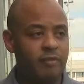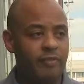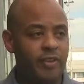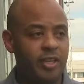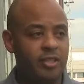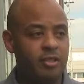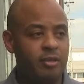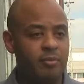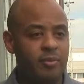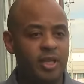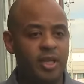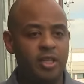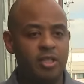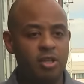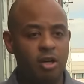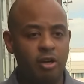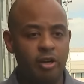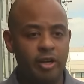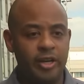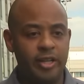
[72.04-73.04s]
victim in a
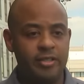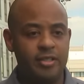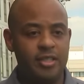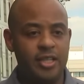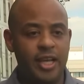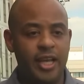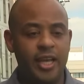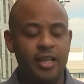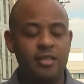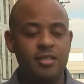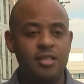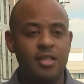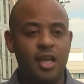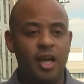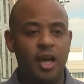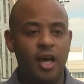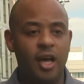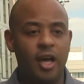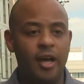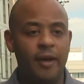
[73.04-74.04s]
targeted stance
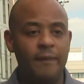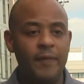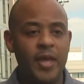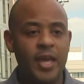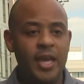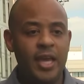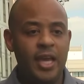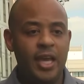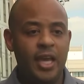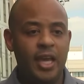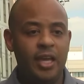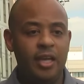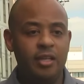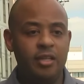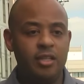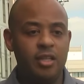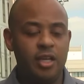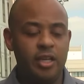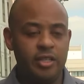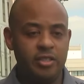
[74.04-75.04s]
uh,
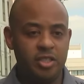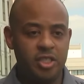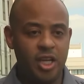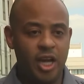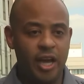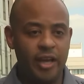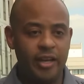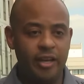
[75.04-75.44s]
and, and shot